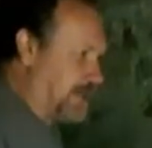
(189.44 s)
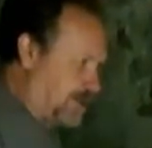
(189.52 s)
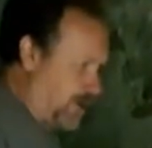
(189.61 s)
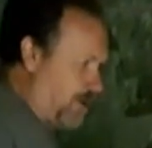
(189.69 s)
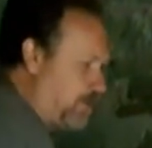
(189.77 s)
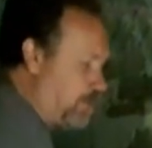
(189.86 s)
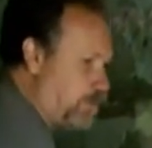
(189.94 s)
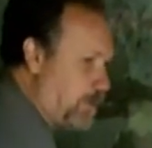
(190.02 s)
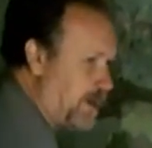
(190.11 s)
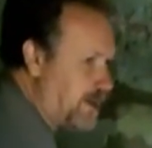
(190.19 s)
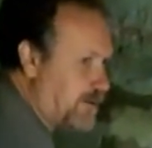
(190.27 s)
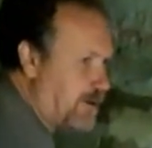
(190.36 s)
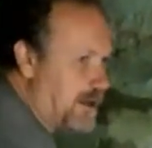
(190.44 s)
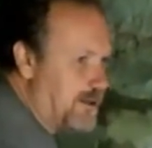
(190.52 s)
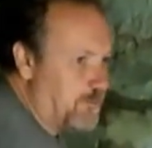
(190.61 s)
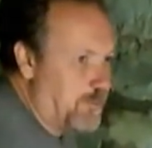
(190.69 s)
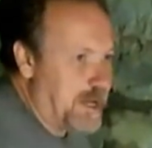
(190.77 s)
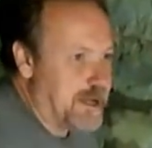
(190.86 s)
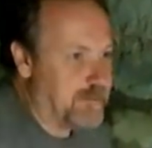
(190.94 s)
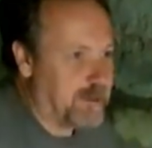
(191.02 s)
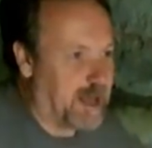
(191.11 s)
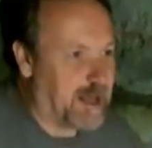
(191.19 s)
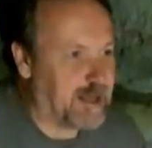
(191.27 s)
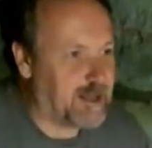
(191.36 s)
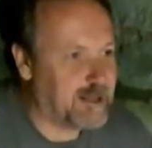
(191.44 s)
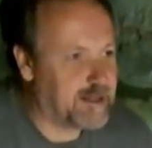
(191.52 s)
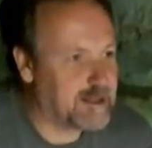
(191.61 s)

I've got a bloody great beam there